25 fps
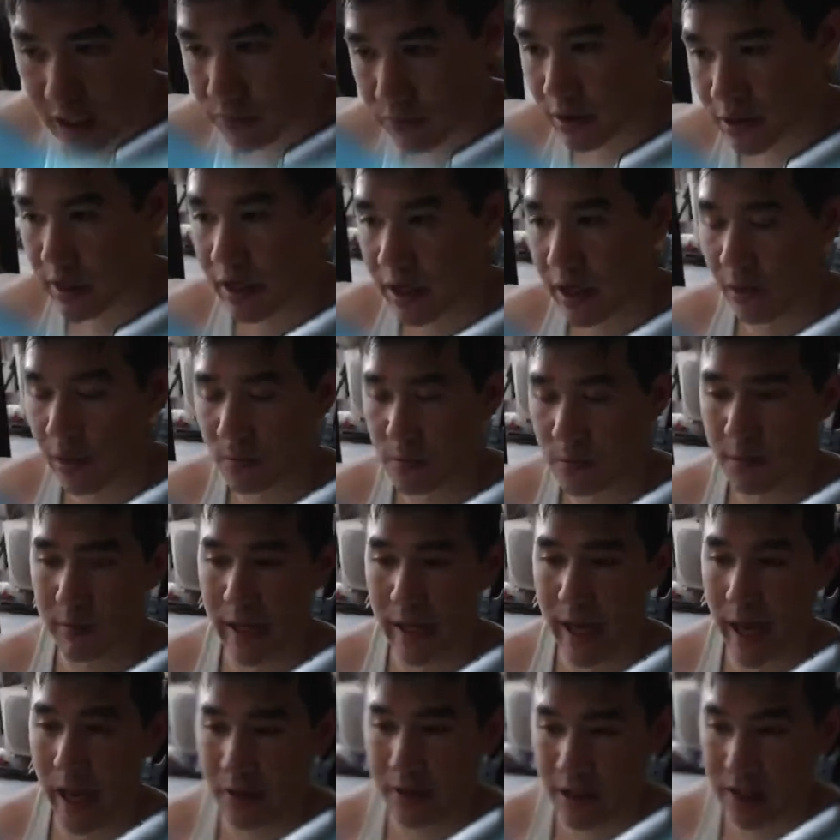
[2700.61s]
Really helps me
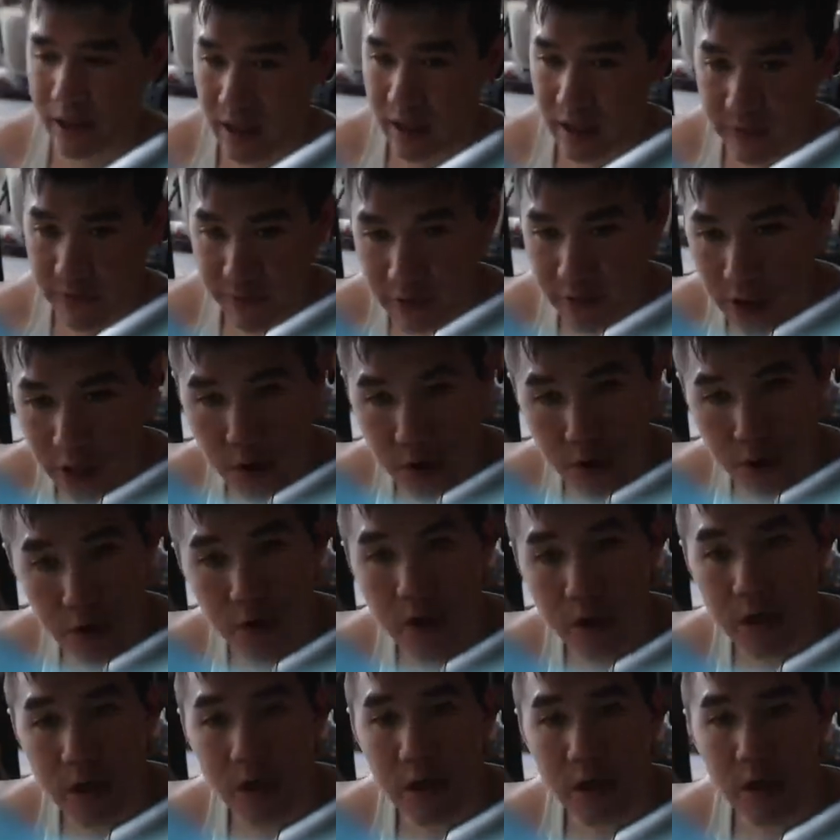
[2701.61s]
out to get the video
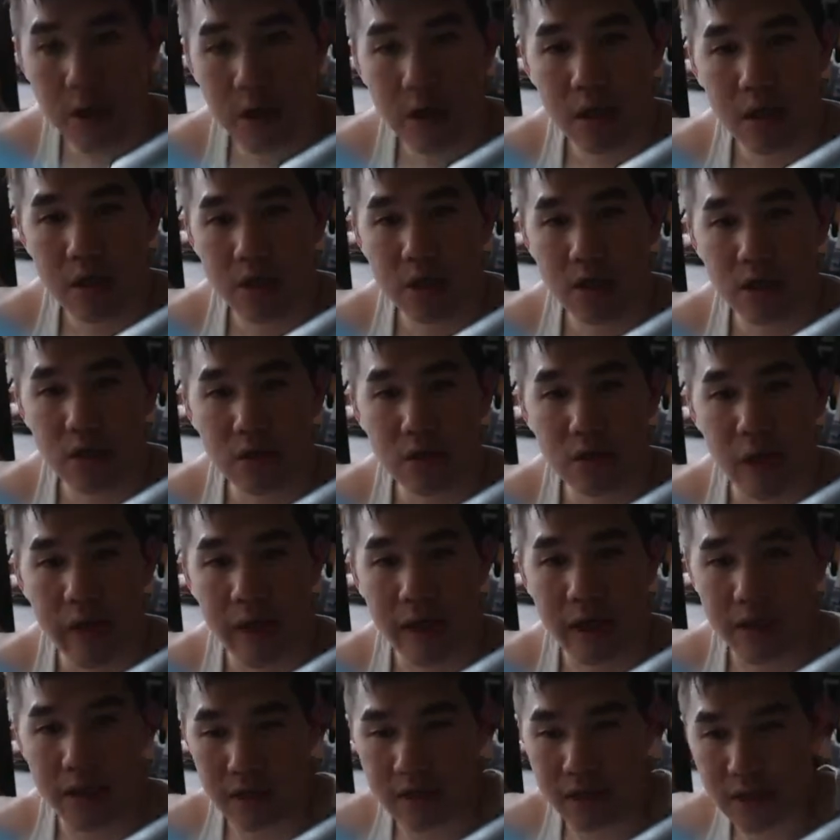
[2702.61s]

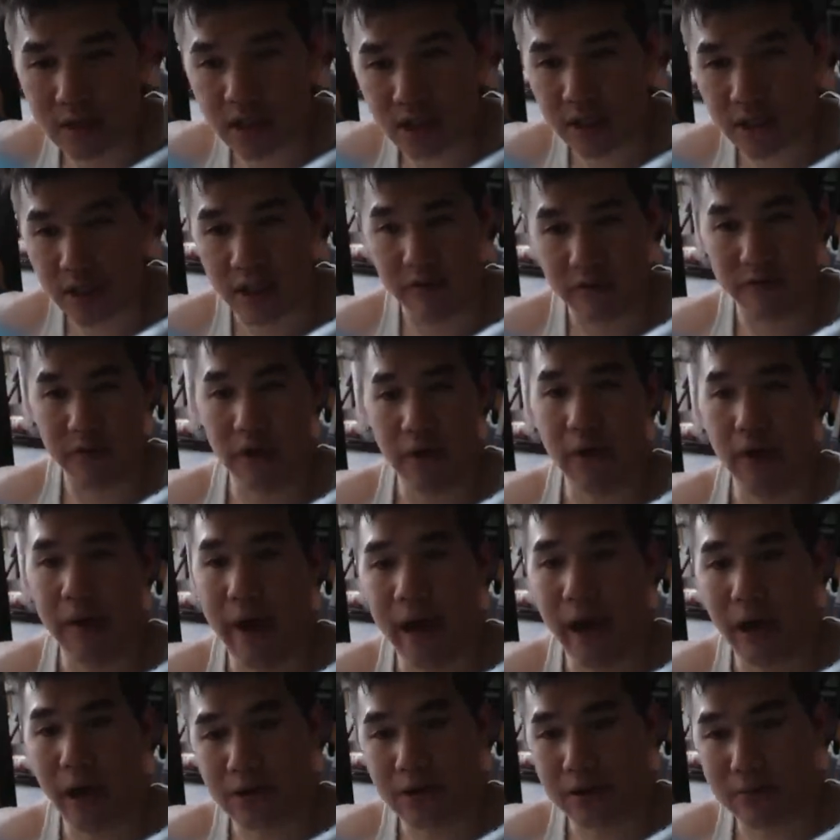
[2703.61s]
just get the video
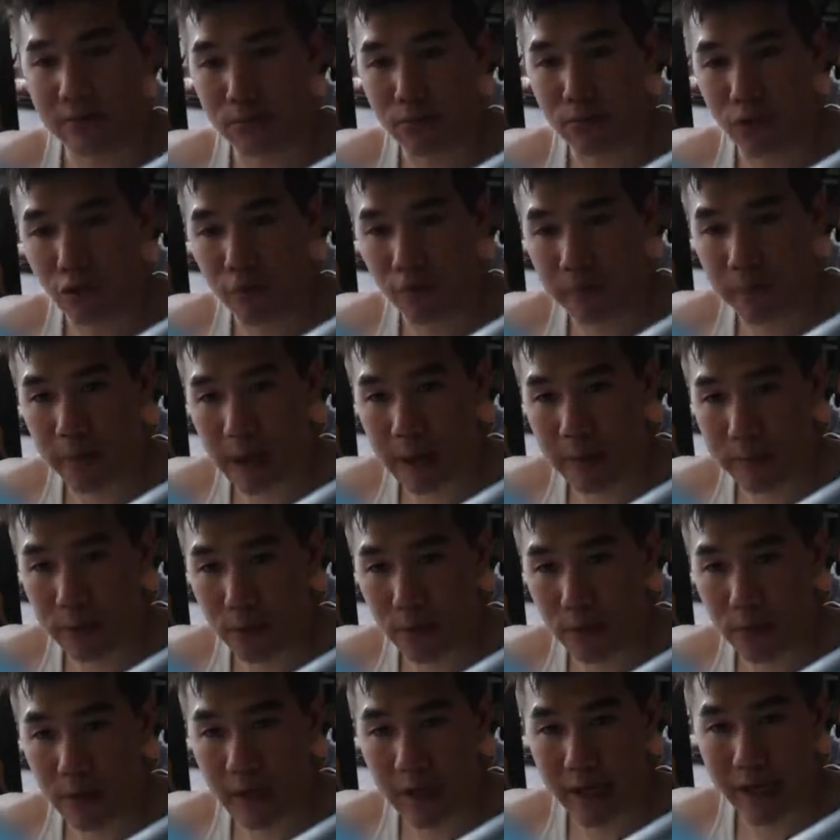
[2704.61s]
out to more
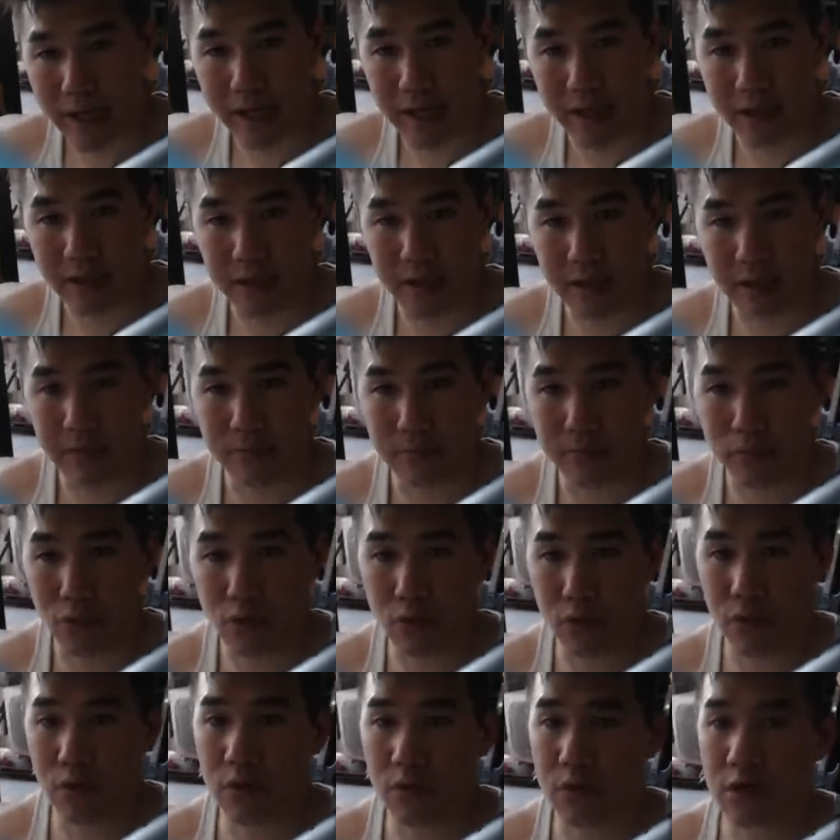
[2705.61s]
people and
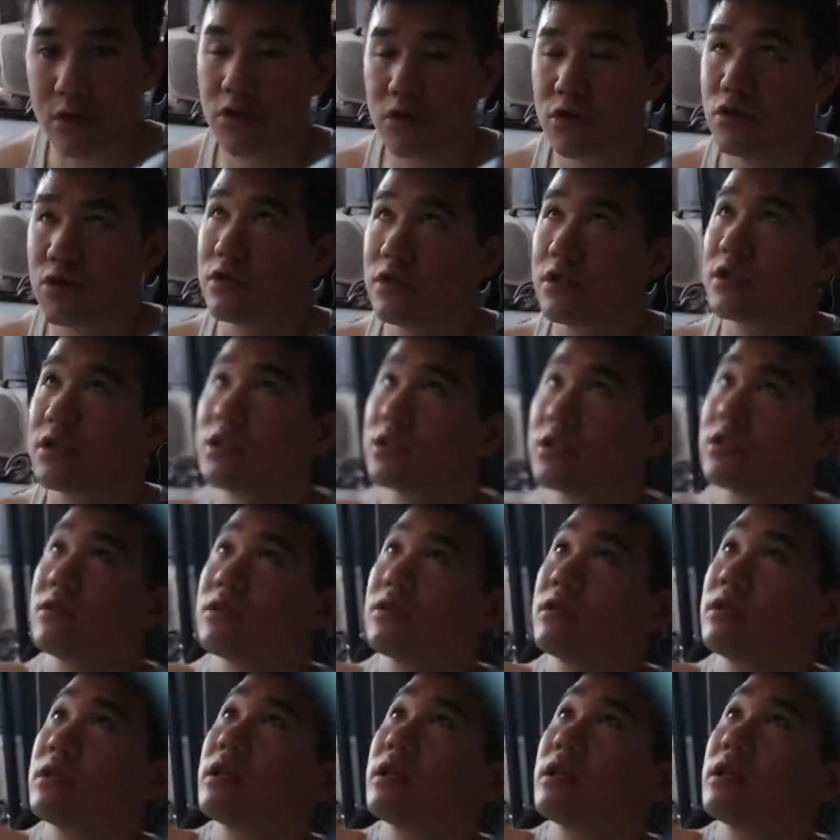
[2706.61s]
more students.